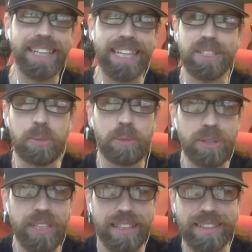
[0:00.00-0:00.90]
I got two
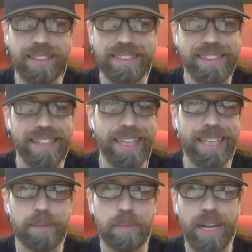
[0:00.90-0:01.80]
bulldogs
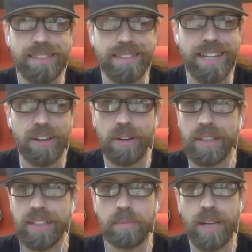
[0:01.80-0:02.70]
and a Boston
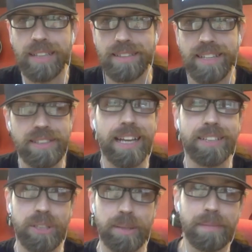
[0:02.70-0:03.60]
Terrier. I love Boston Terriers. It's
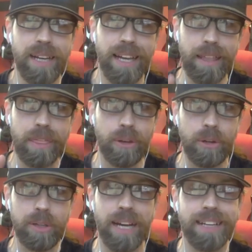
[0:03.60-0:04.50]
actually my
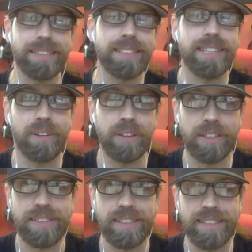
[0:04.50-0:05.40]
third Boston
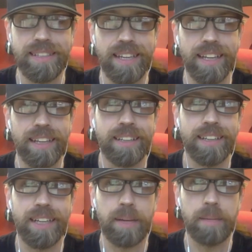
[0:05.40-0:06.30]
Terrier since then,
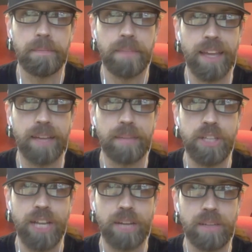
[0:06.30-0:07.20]
um, and
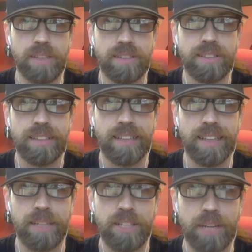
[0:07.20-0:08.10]
my Jack Russell.
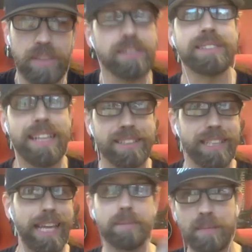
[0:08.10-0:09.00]
And my Jack Russell is
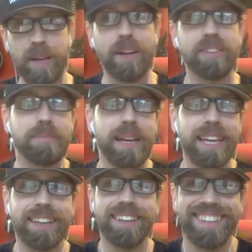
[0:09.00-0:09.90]
actually how me and my wife met.